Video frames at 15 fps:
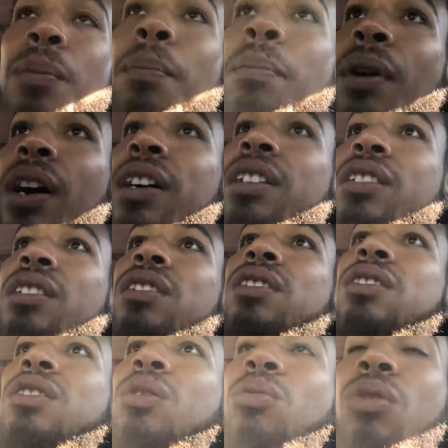but
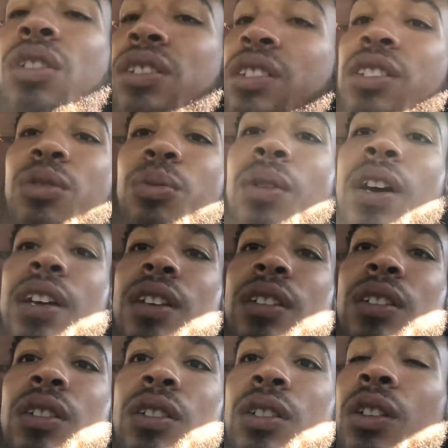towards this way,
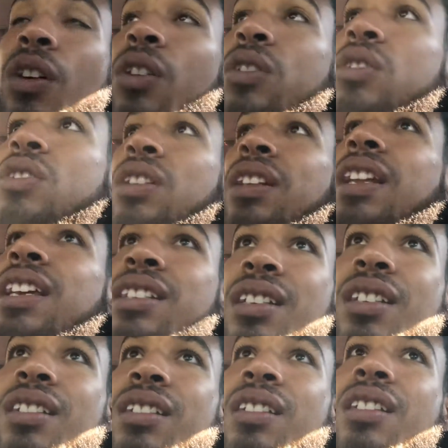you know, to
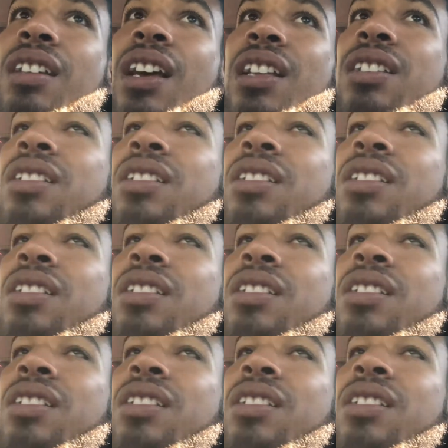listen and